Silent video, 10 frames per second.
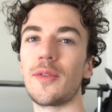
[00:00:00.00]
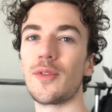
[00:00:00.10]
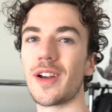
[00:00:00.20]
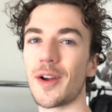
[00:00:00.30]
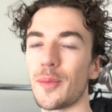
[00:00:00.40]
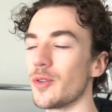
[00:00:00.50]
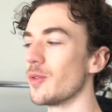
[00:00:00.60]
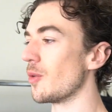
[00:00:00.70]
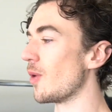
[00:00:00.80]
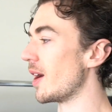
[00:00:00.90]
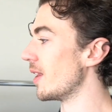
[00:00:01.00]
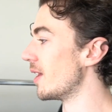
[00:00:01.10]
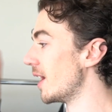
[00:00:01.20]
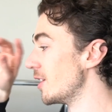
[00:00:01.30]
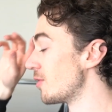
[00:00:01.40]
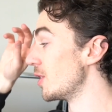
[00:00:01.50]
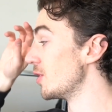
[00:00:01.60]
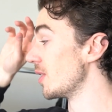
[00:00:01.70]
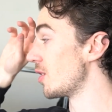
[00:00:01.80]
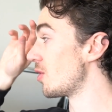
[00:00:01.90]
everyone? I hope you're doing well. I just want to do a